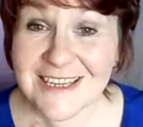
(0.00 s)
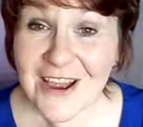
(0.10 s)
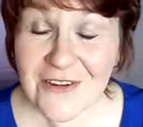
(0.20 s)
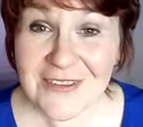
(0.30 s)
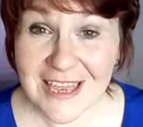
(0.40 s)

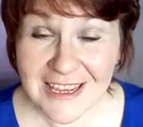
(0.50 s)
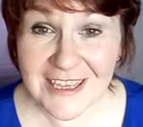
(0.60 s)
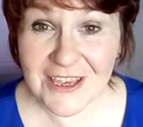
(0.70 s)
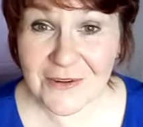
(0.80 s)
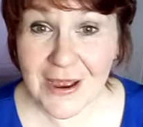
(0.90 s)
So
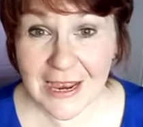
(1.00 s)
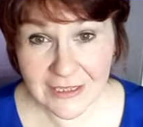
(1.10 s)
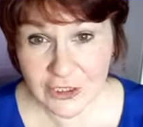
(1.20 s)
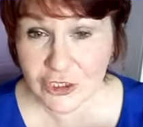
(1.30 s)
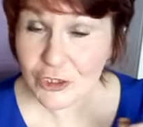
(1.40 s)
thank you,
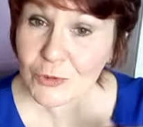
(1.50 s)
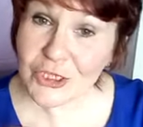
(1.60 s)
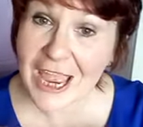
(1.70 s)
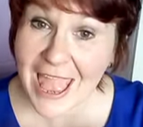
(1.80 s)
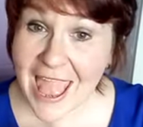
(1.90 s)
and do
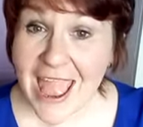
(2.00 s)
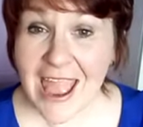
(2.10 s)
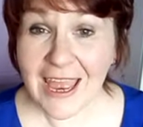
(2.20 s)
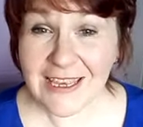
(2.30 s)
share,